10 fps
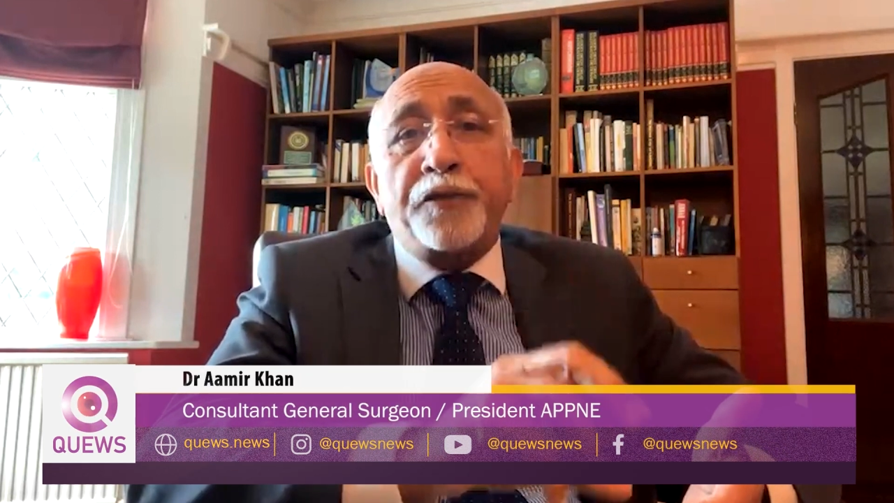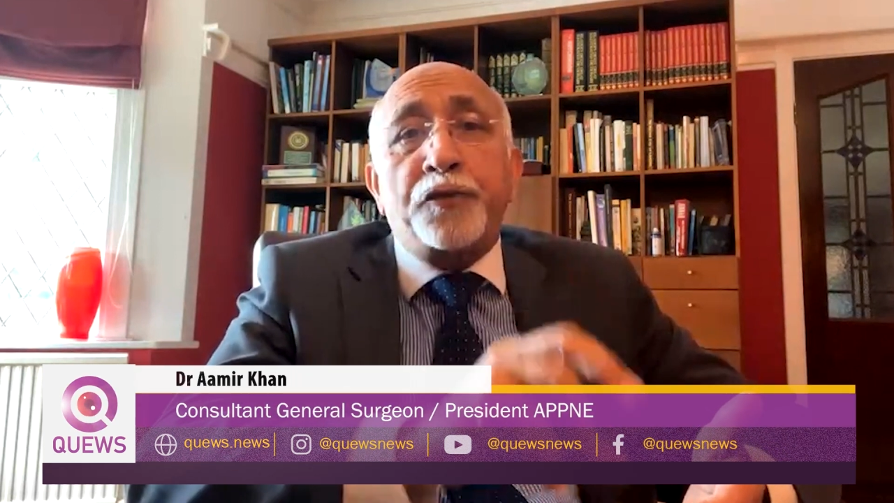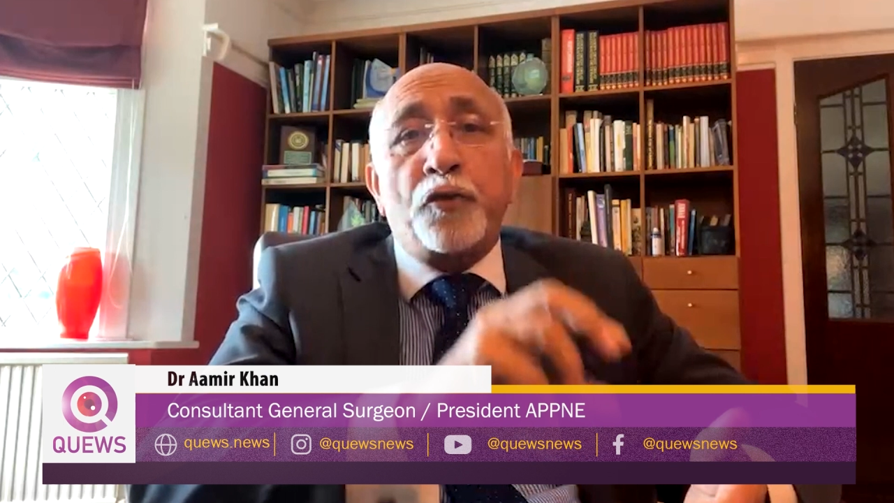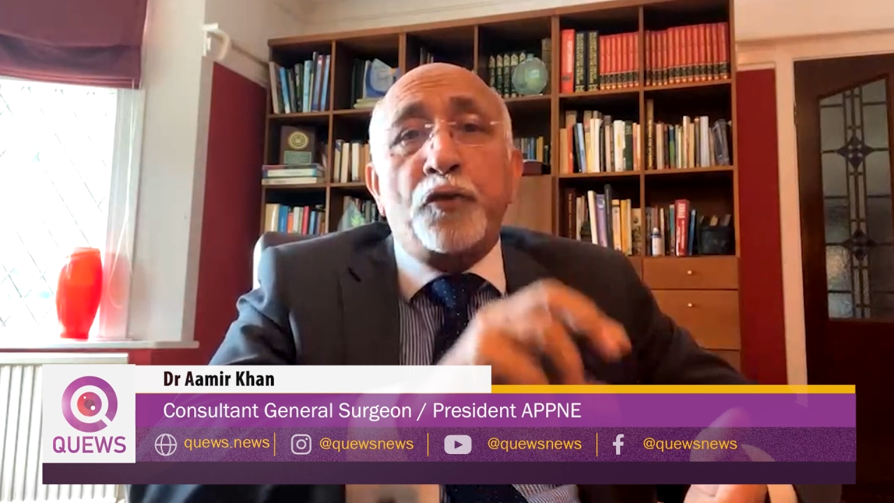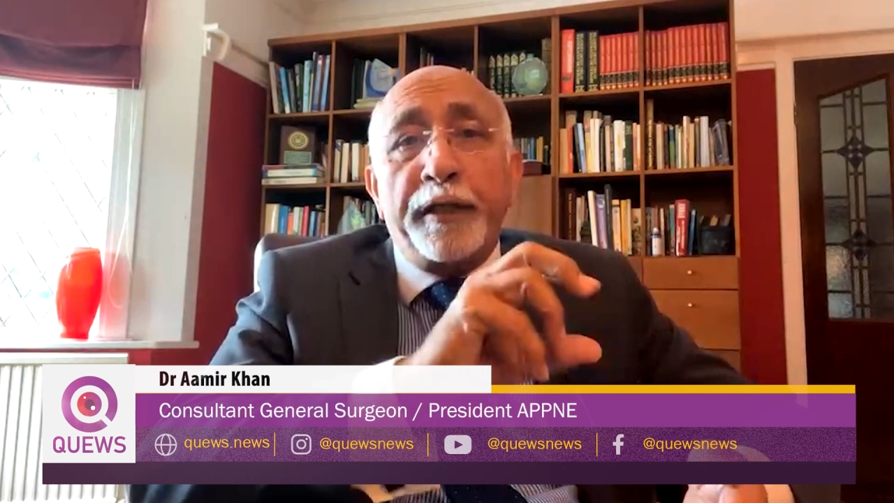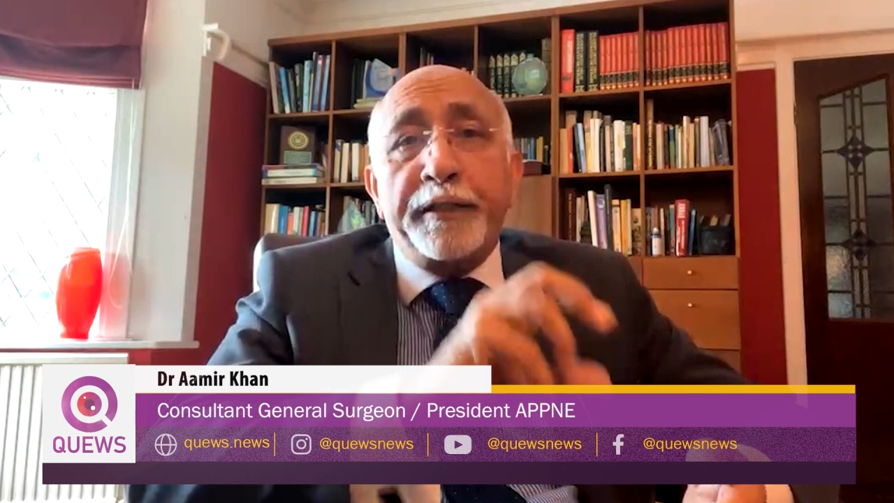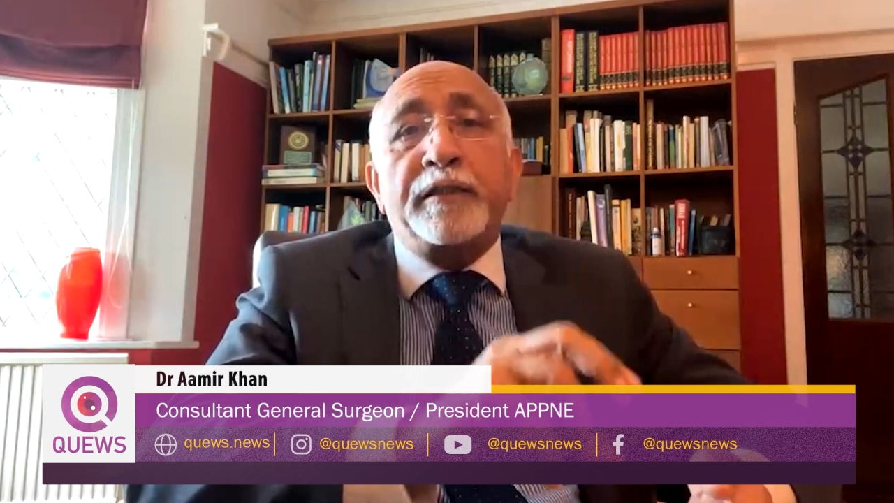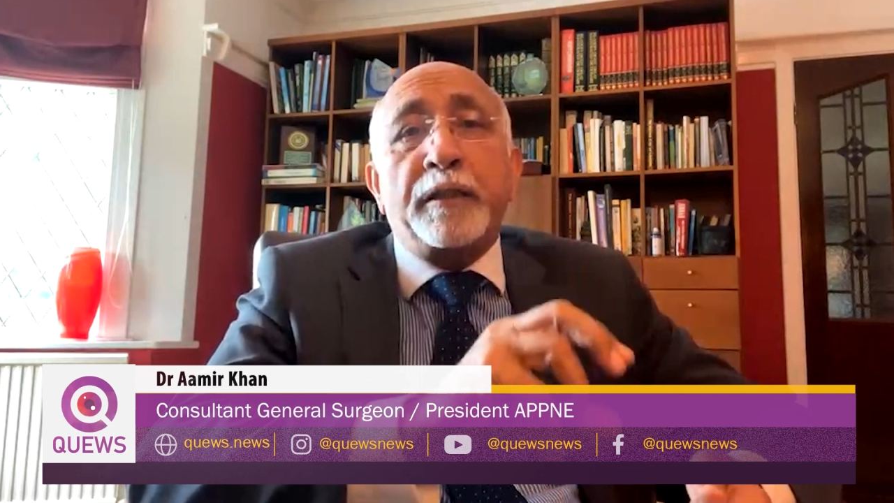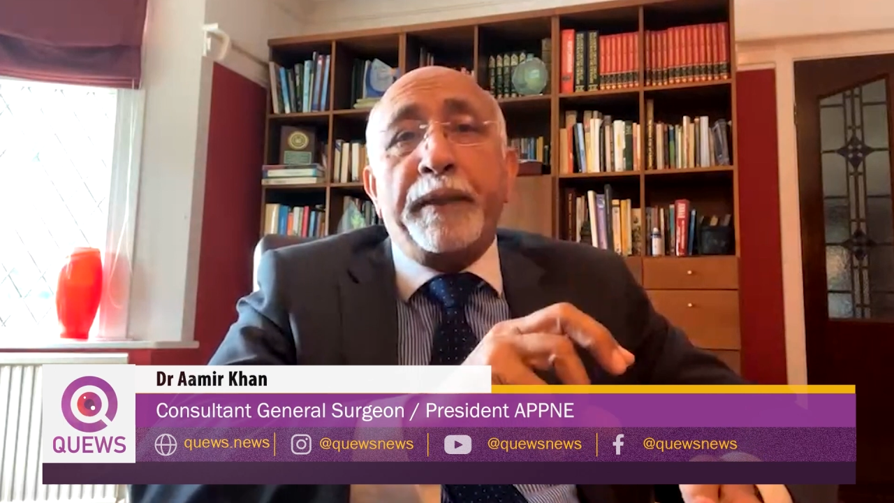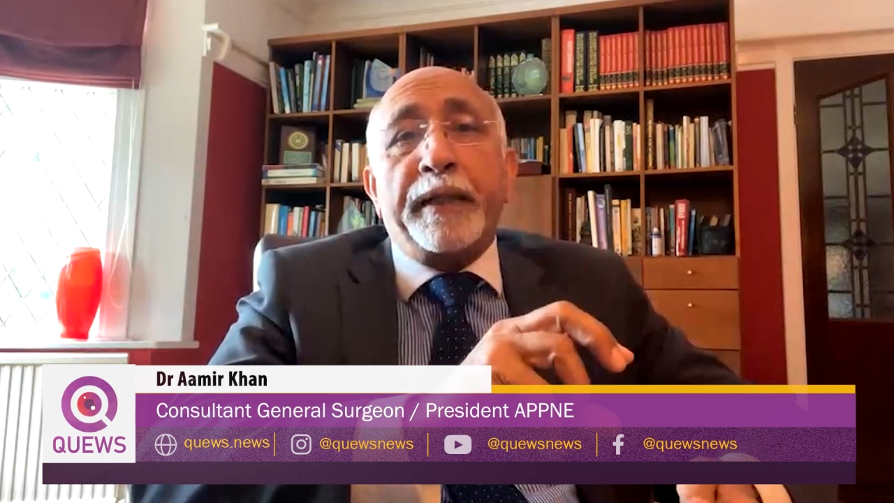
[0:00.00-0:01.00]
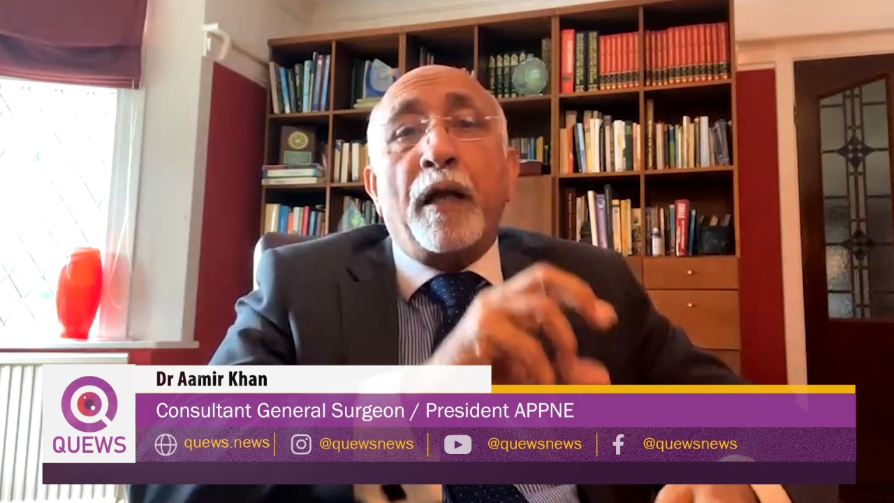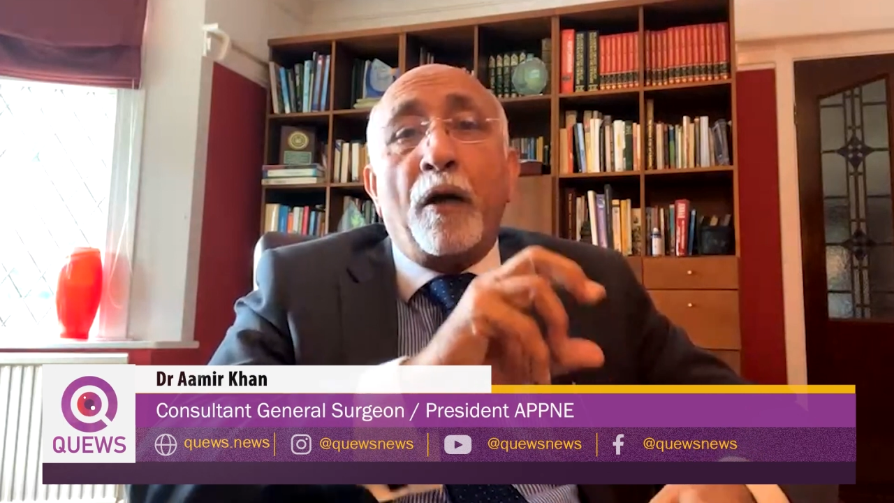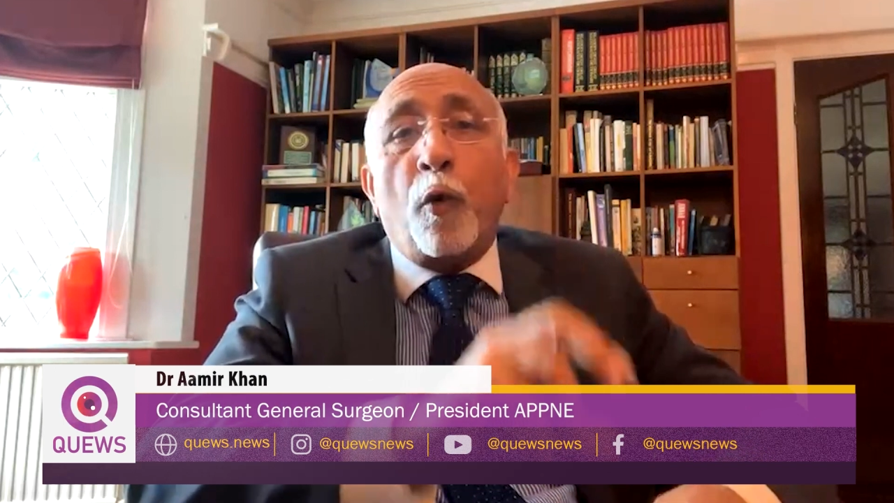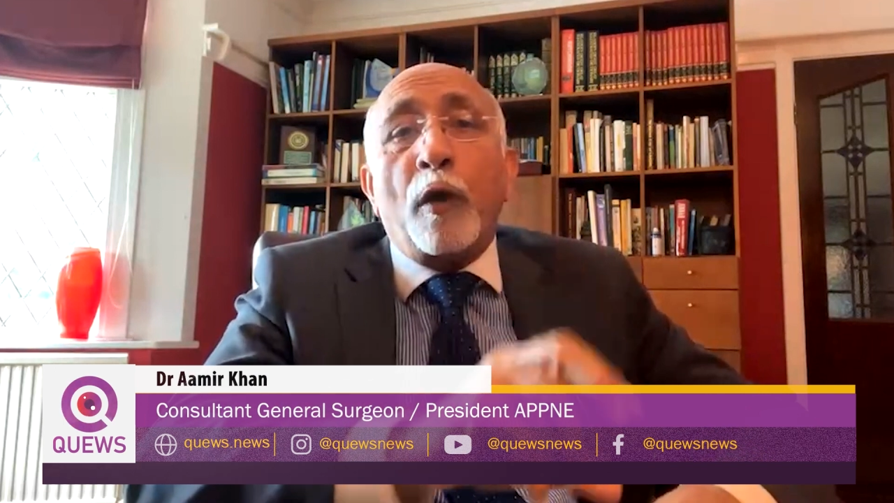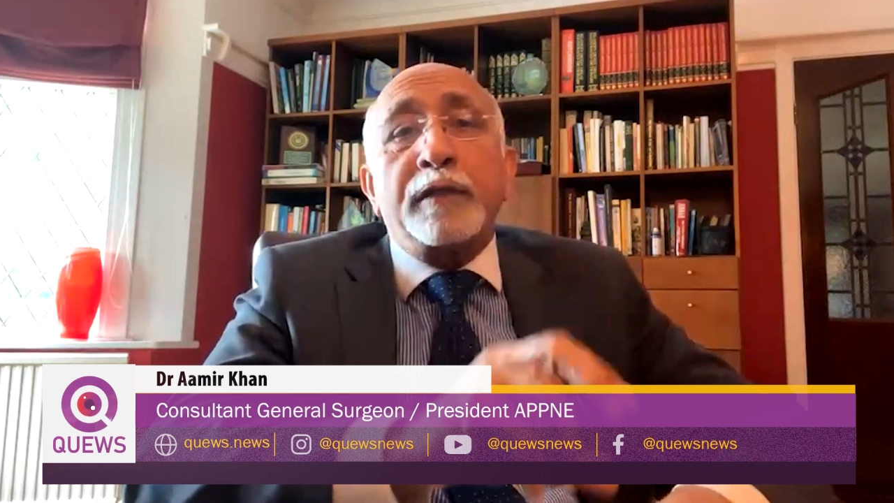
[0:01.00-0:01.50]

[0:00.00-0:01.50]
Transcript: actually disappear